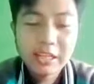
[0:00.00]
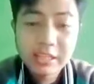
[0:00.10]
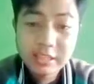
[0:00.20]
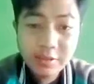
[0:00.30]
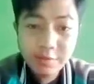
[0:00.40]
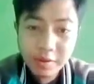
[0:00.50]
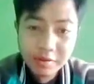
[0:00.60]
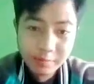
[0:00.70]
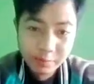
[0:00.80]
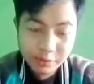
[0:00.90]
These are
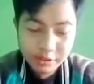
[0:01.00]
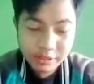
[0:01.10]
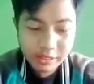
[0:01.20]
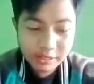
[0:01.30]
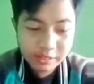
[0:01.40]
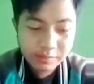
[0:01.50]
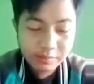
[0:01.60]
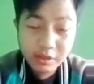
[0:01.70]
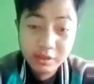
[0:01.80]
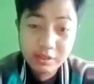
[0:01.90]
very important
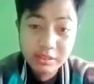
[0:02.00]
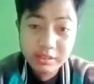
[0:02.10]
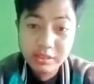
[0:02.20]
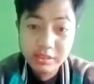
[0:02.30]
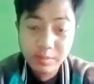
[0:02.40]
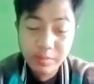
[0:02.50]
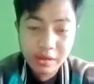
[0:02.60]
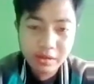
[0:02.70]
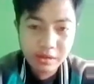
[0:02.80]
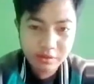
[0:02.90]
because this is a
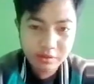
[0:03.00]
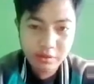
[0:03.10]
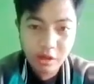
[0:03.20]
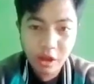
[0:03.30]
background